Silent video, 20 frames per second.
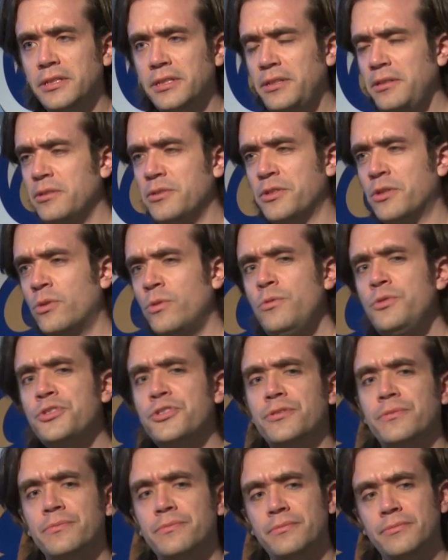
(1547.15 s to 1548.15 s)
it, was a,
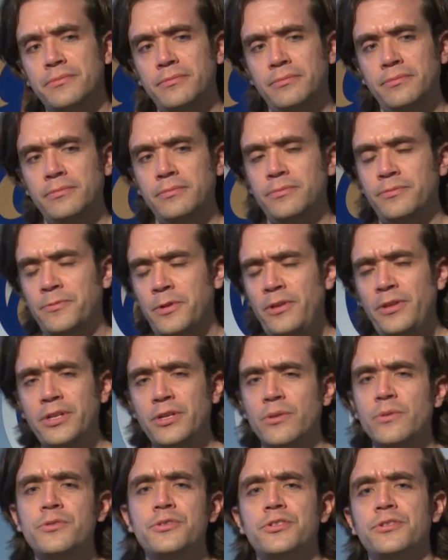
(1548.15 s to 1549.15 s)
gruesome, fairly
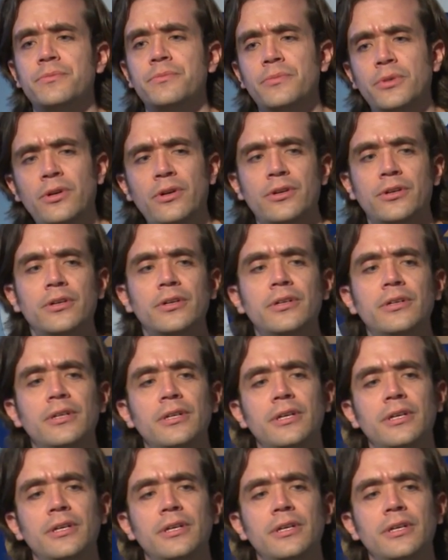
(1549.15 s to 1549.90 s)
gruesome murder.